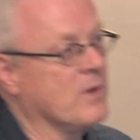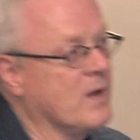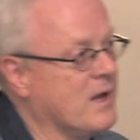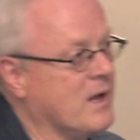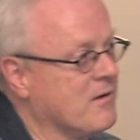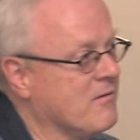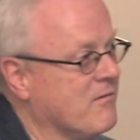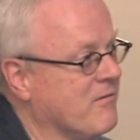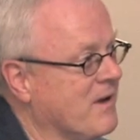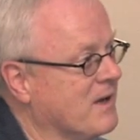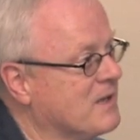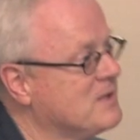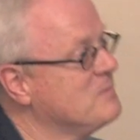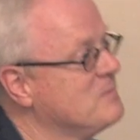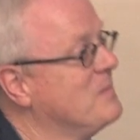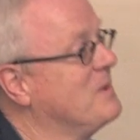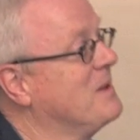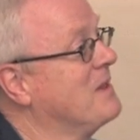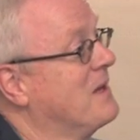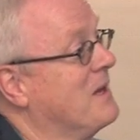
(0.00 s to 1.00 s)
not in
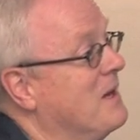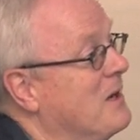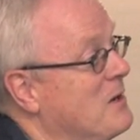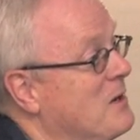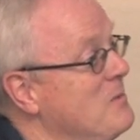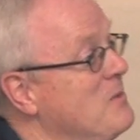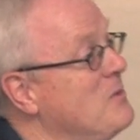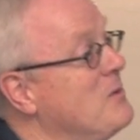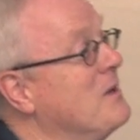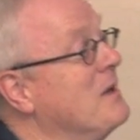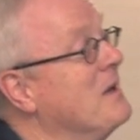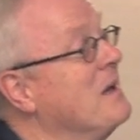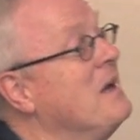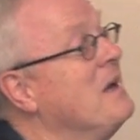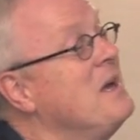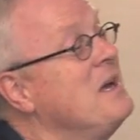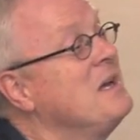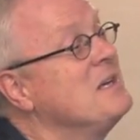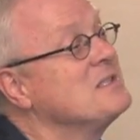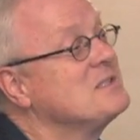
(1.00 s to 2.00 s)
fact be the gay community.
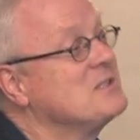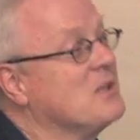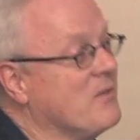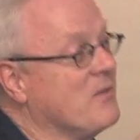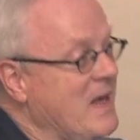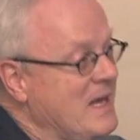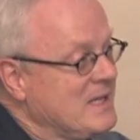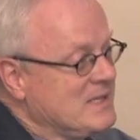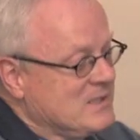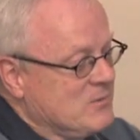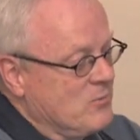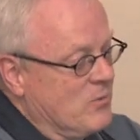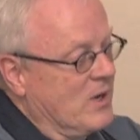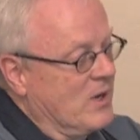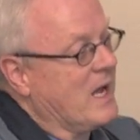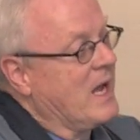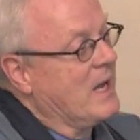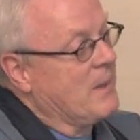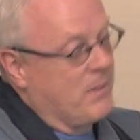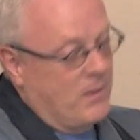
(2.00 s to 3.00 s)
So that's
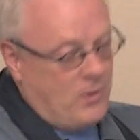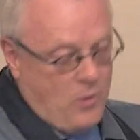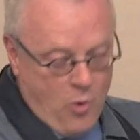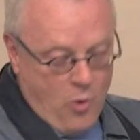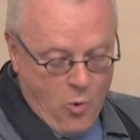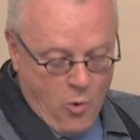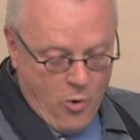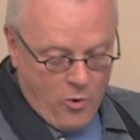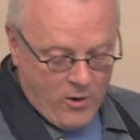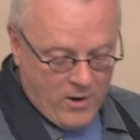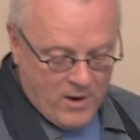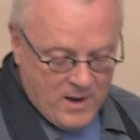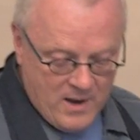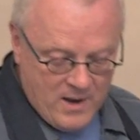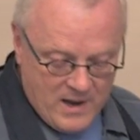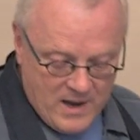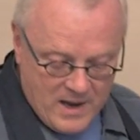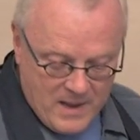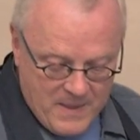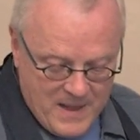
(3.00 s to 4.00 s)
really at the core.
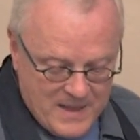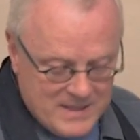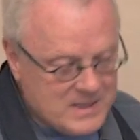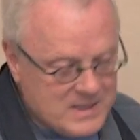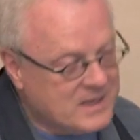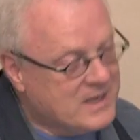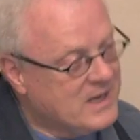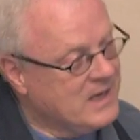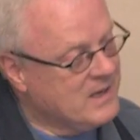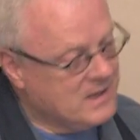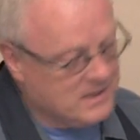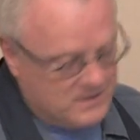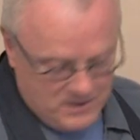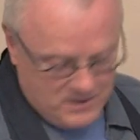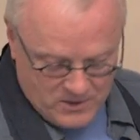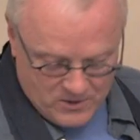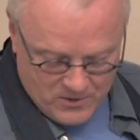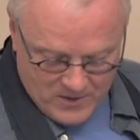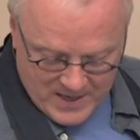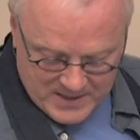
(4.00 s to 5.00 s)
And that, again,
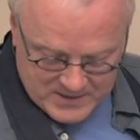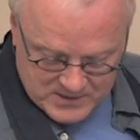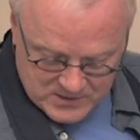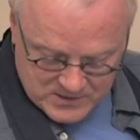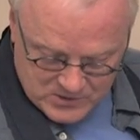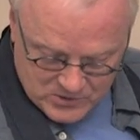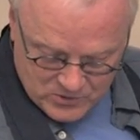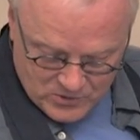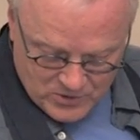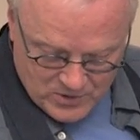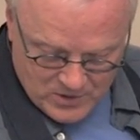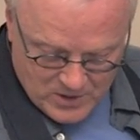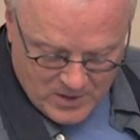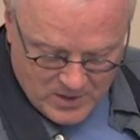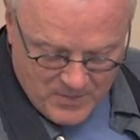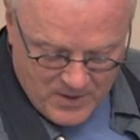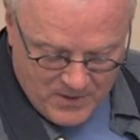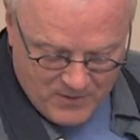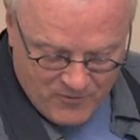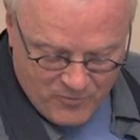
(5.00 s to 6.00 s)
adds a certain
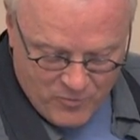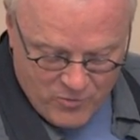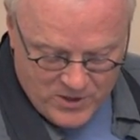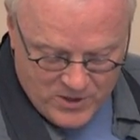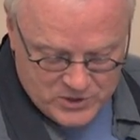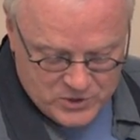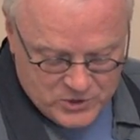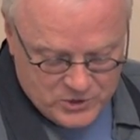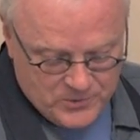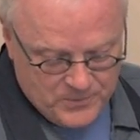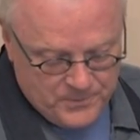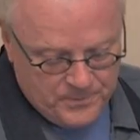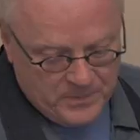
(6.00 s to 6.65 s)
amount of pressure